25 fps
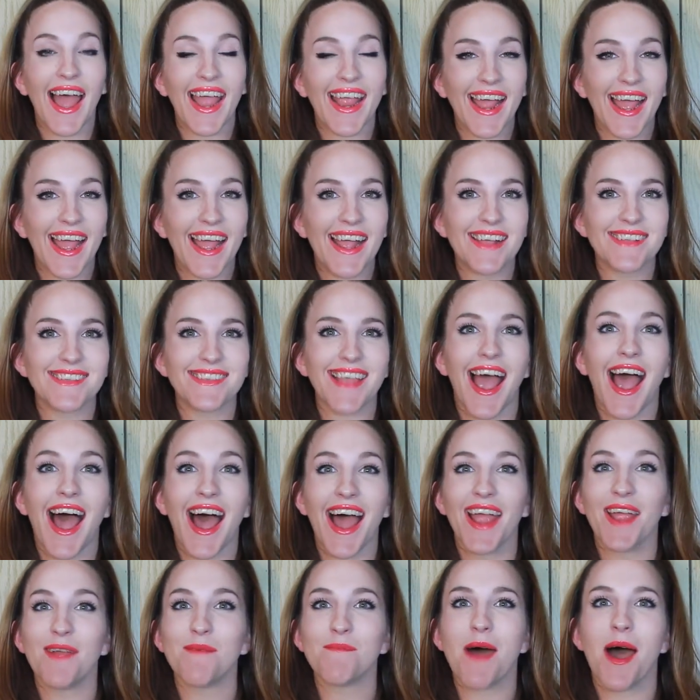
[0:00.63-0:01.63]
Hi guys,
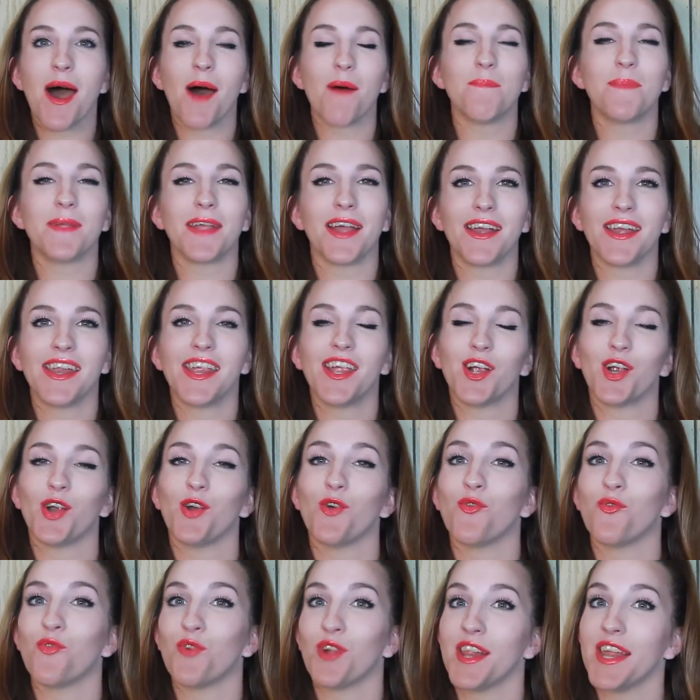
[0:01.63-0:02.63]
I am hopping on
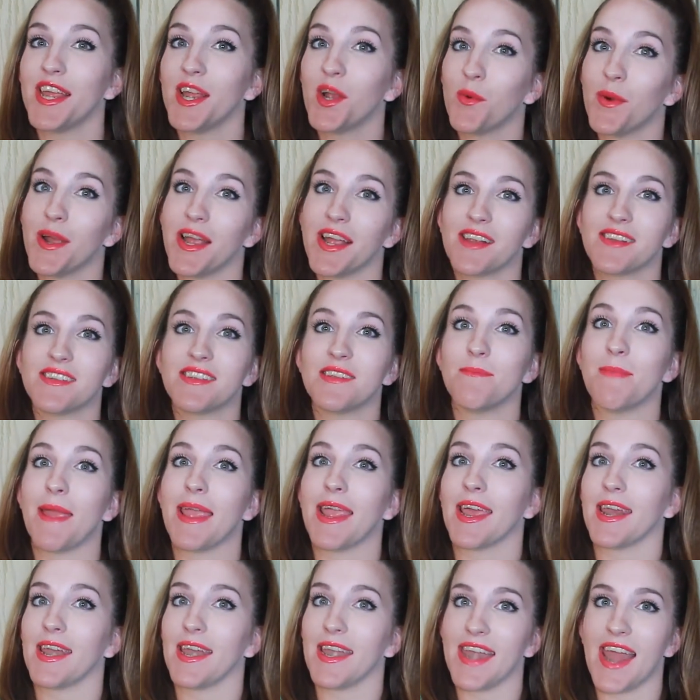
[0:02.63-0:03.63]
here really quick to
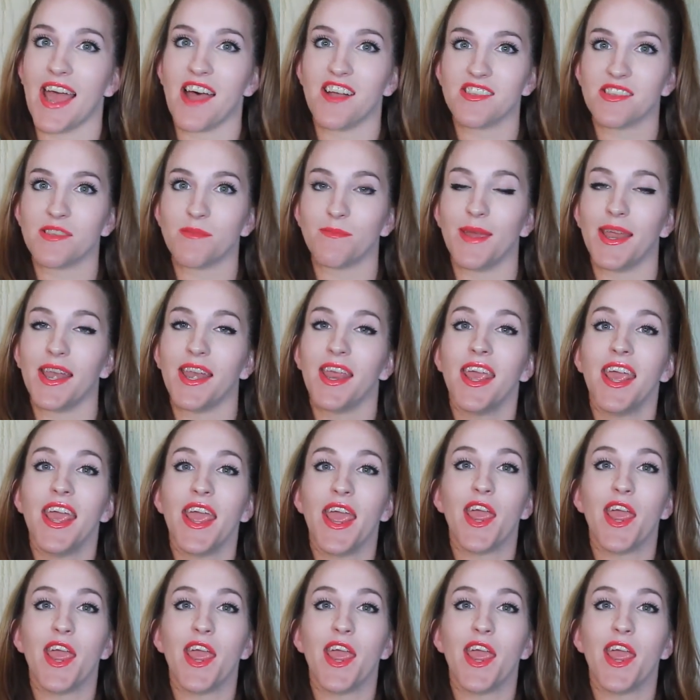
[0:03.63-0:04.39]
make an announcement.